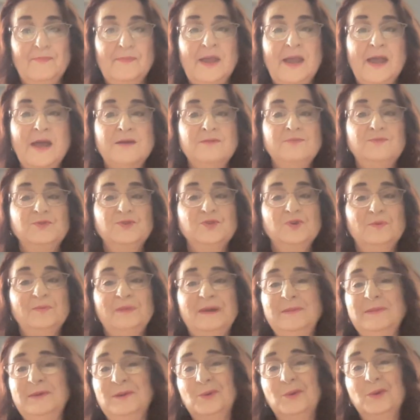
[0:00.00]
And so
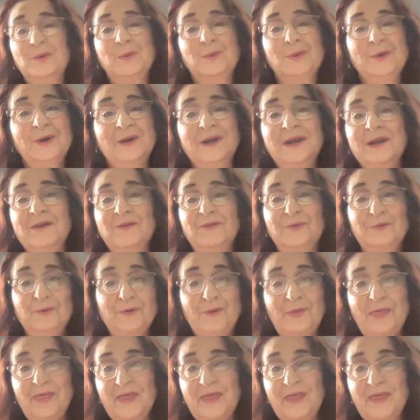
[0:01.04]
maybe we're working through